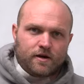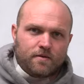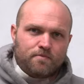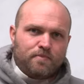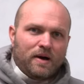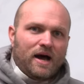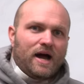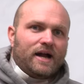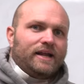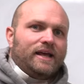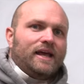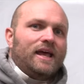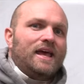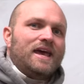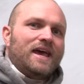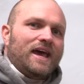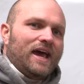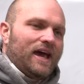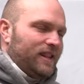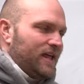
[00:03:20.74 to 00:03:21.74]
their body?
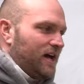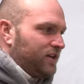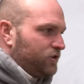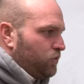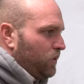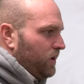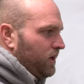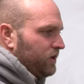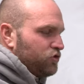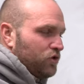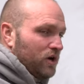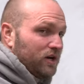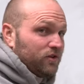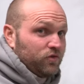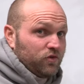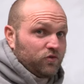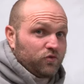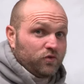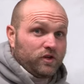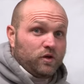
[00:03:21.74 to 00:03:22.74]
And that's where it
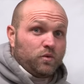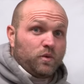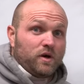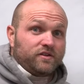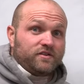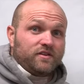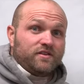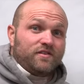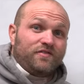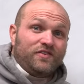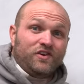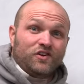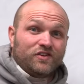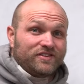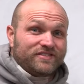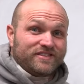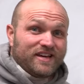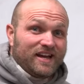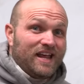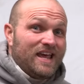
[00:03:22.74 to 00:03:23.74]
transfers really well to the field
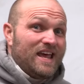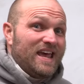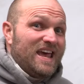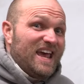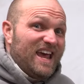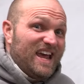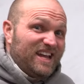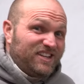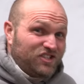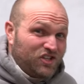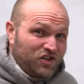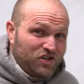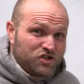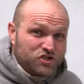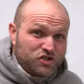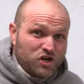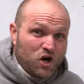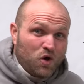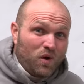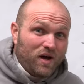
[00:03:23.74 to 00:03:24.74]
is that it's gonna
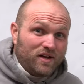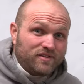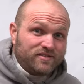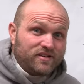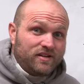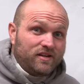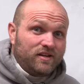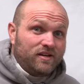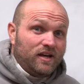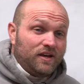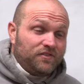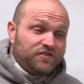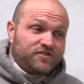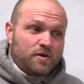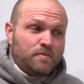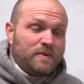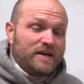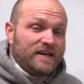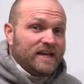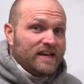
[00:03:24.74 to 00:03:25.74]
show us if
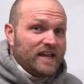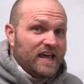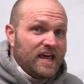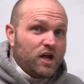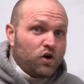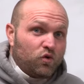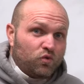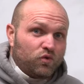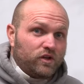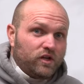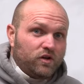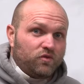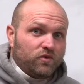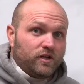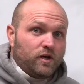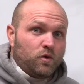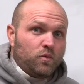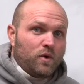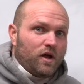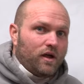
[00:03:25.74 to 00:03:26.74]
somebody can hit really,
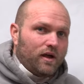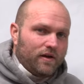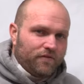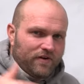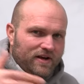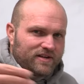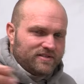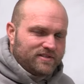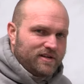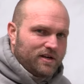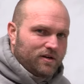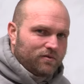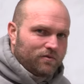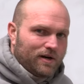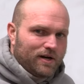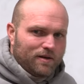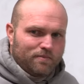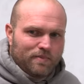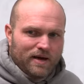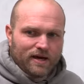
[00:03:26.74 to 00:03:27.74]
really well. If I see a
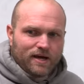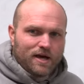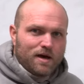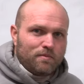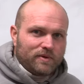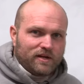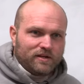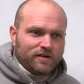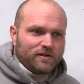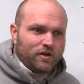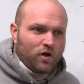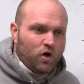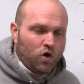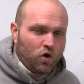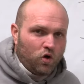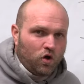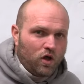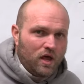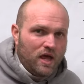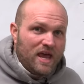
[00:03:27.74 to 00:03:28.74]
running back coming into the
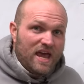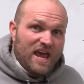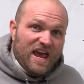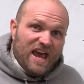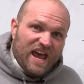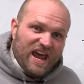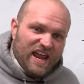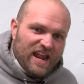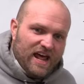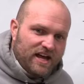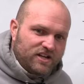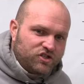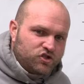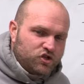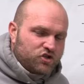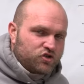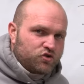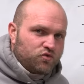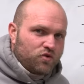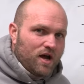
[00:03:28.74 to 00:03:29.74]
hole and I
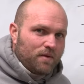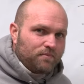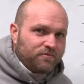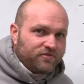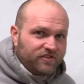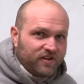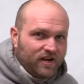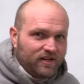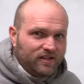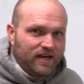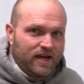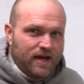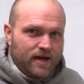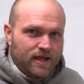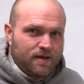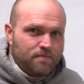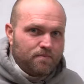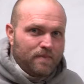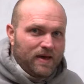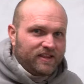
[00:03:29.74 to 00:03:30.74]
just drop slightly and
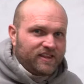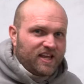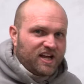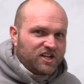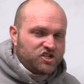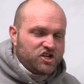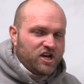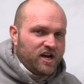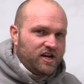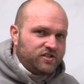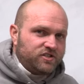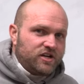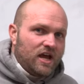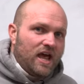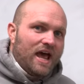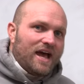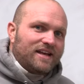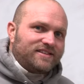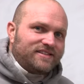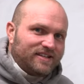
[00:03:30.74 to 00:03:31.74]
then make that change
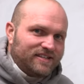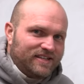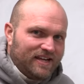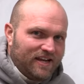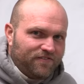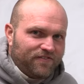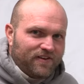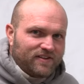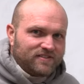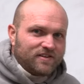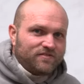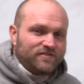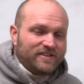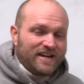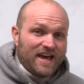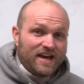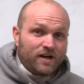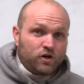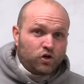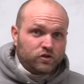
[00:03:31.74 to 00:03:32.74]
as a defensive
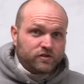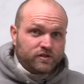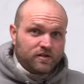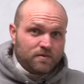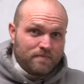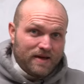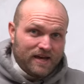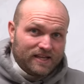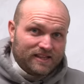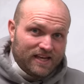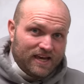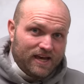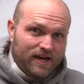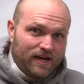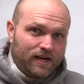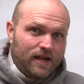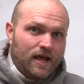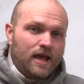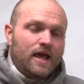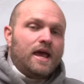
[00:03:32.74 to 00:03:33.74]
tackle to make the
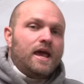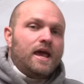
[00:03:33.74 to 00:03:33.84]
hit,